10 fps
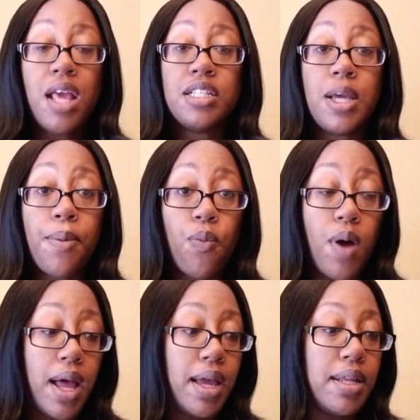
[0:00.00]
Number
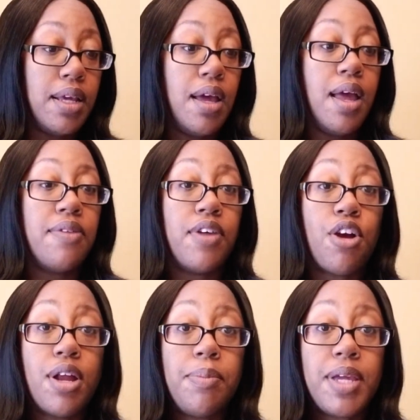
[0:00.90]
1, they're
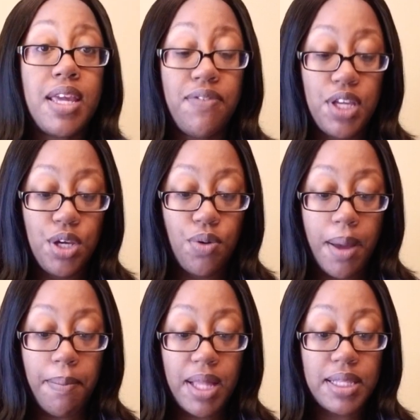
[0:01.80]
going to be giving you a
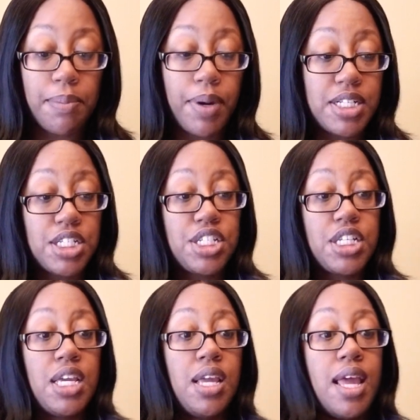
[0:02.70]
monthly budget
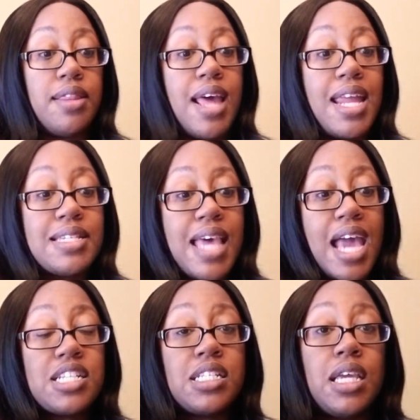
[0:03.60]
sheet, and that is
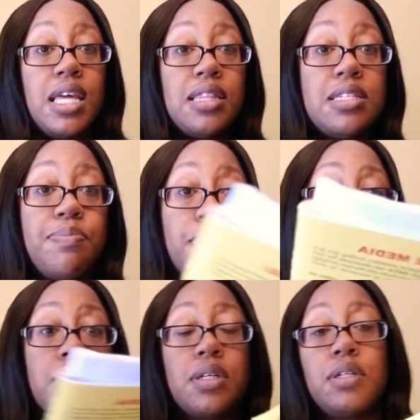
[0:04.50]
actually in this
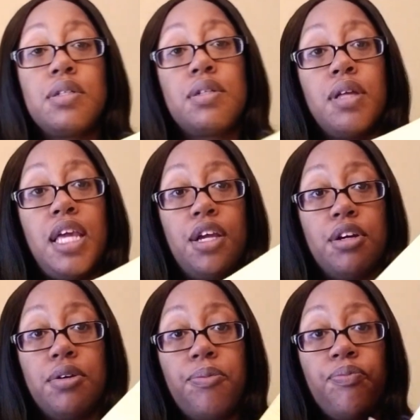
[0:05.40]
book
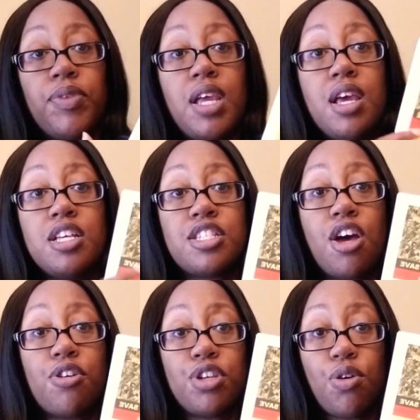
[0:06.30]
here.
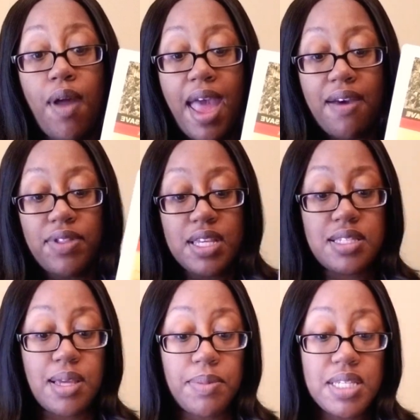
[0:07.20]
So you'll have
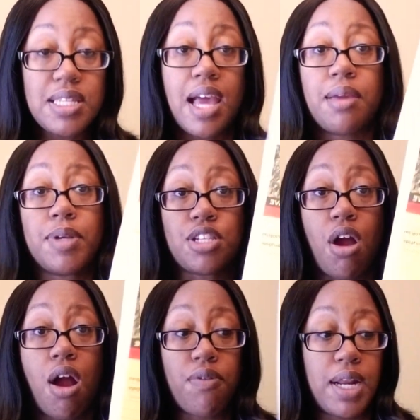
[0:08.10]
some of these documents are
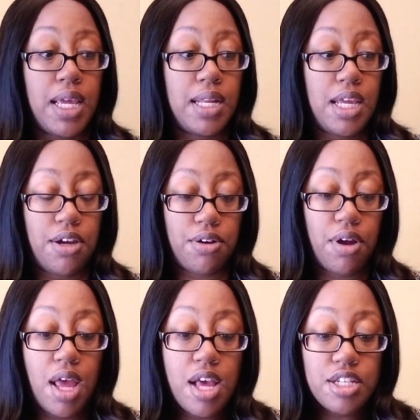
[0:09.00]
already in here.
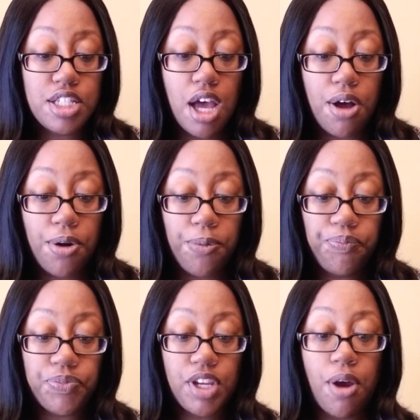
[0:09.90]
So
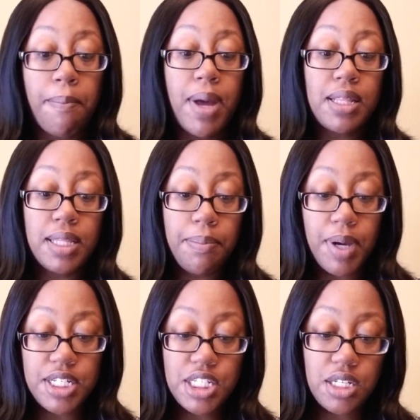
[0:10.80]
your monthly
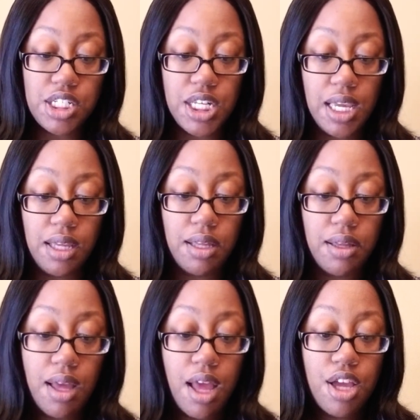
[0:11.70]
budget sheet,
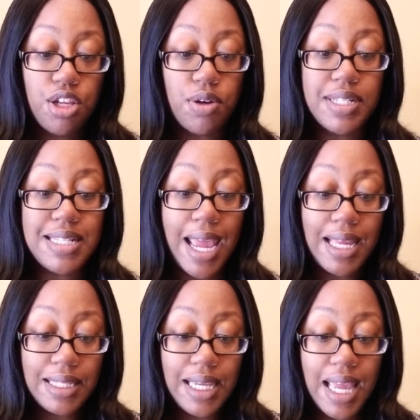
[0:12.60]
your
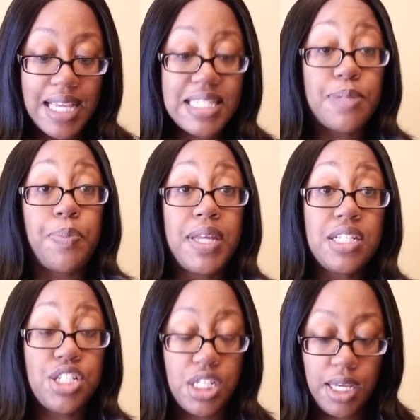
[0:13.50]
daily expense
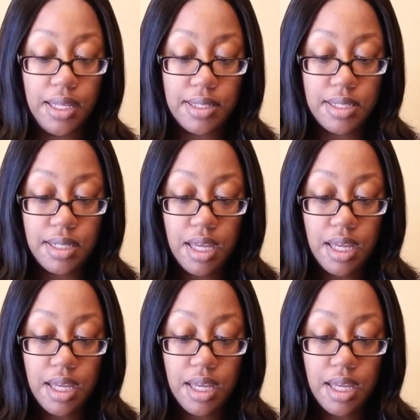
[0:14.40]
sheet,